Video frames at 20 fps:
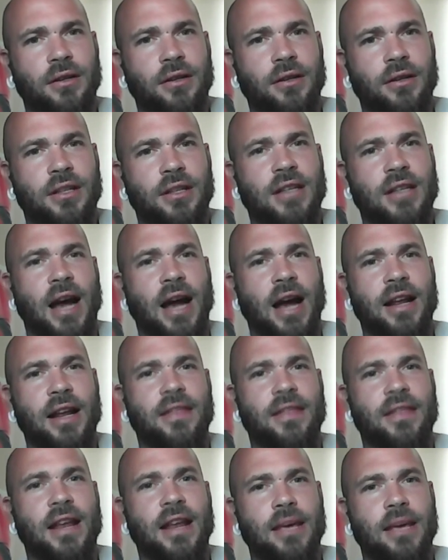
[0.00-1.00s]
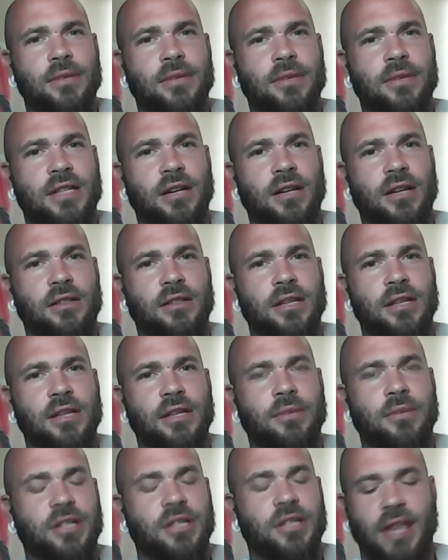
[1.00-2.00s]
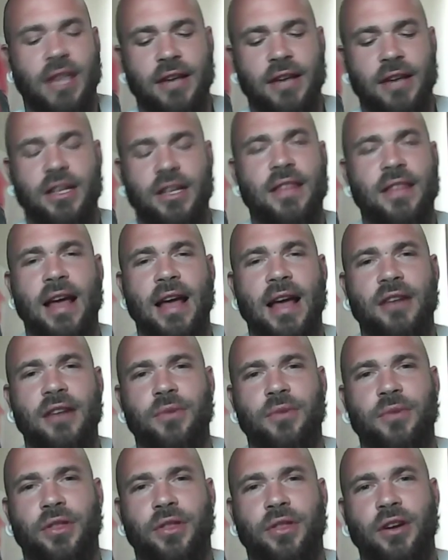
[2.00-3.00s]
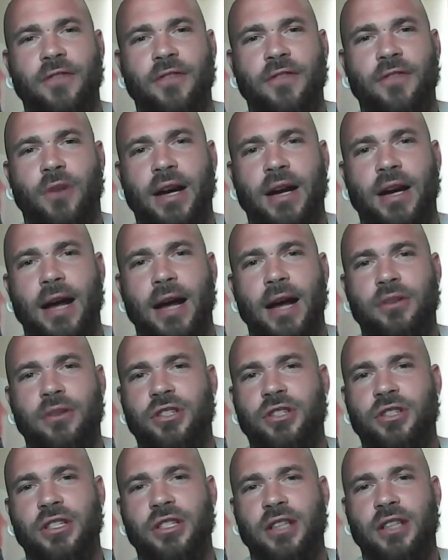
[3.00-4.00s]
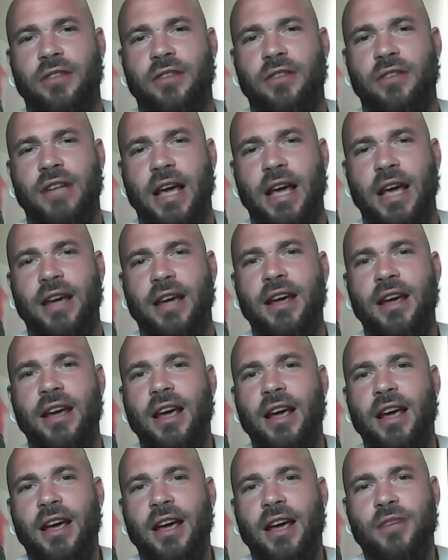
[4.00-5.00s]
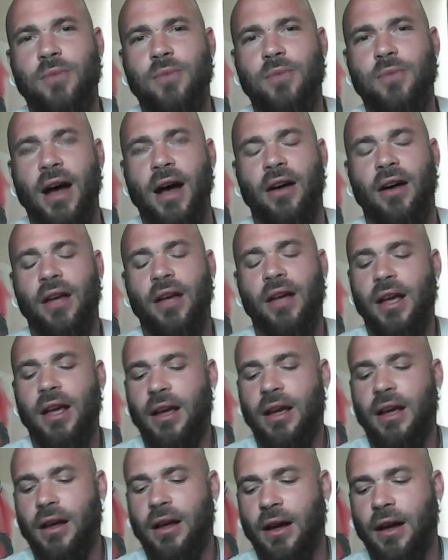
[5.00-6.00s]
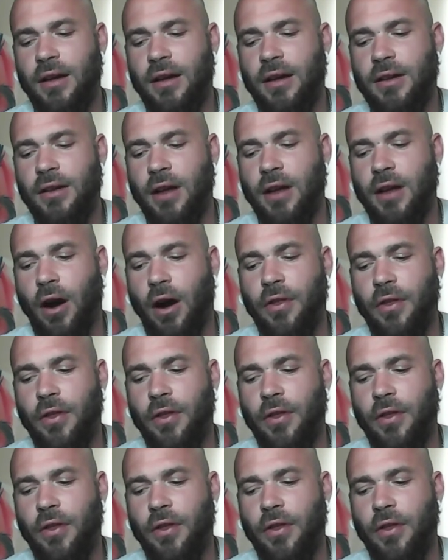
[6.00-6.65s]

decided that he was guilty, which they did that with 34 counts just the other day as well. Are